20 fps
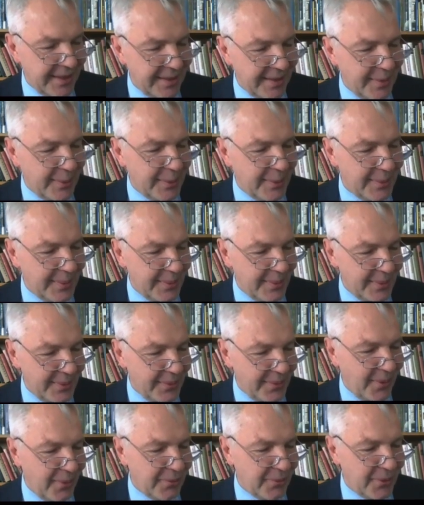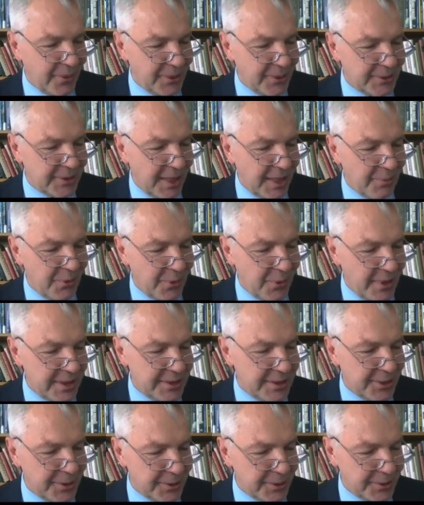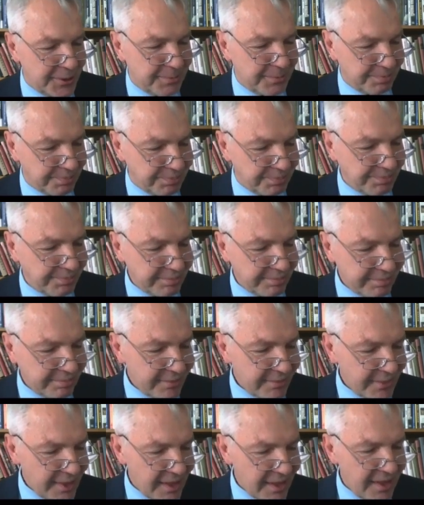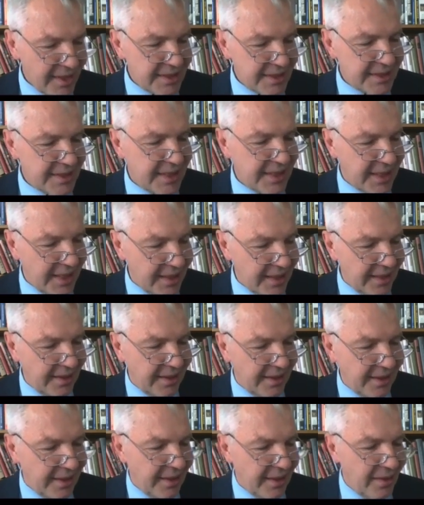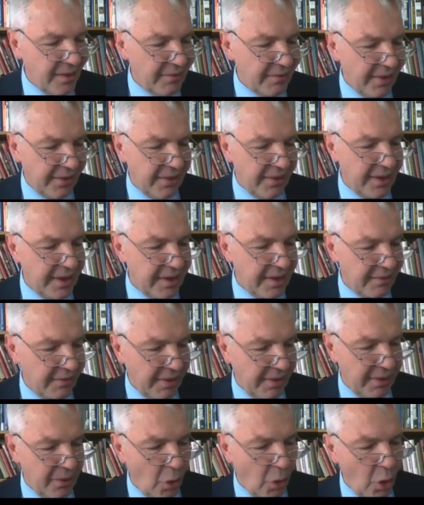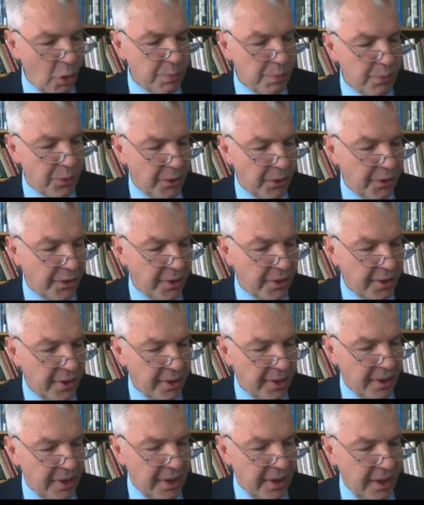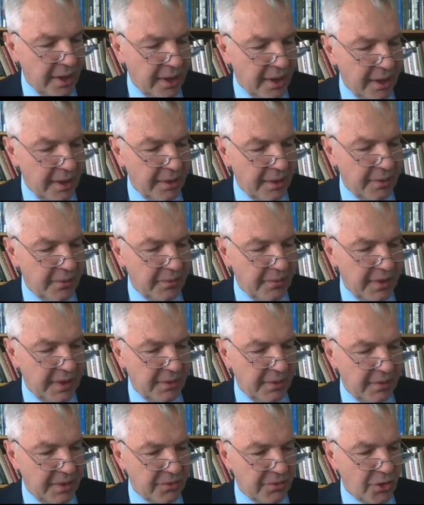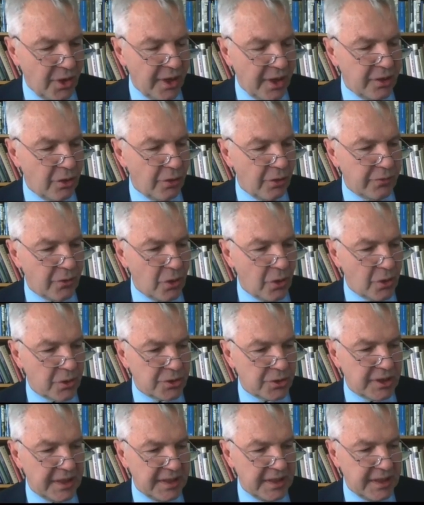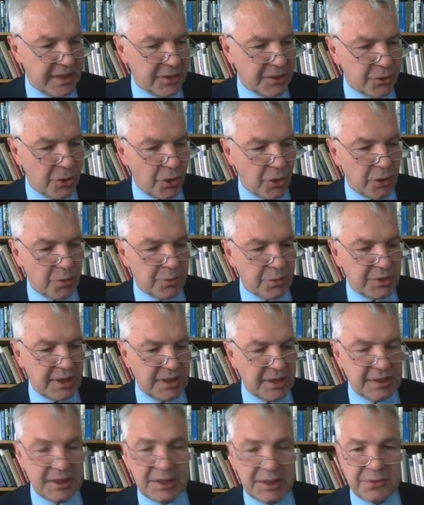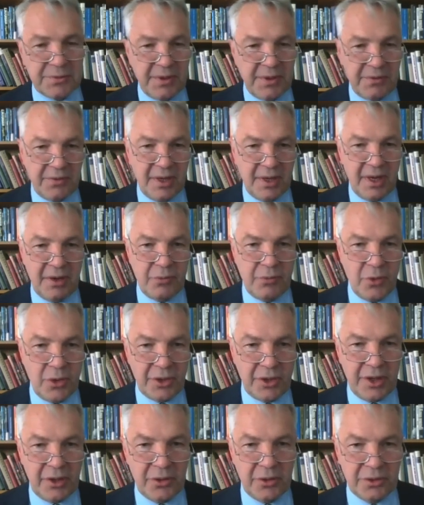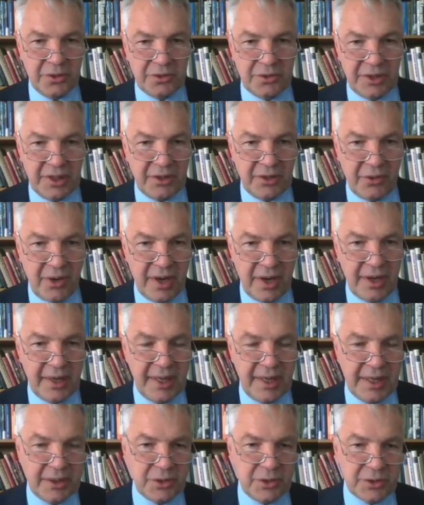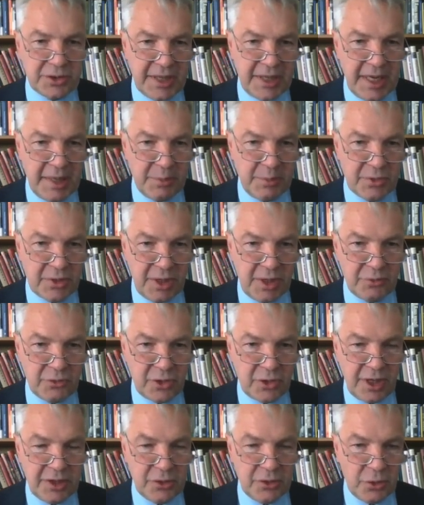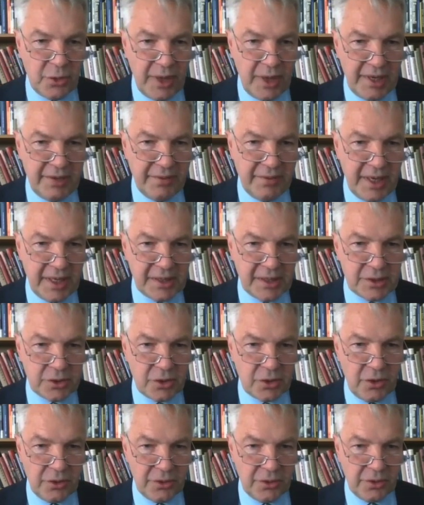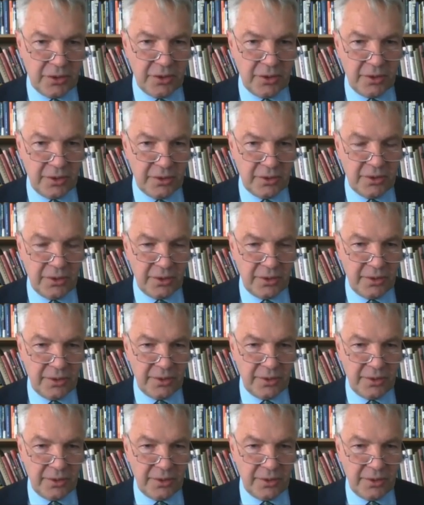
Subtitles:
Of course, some questions are still very open. We try, of course, in these circumstances when we are working on the Tigray, at the same time try to advance on the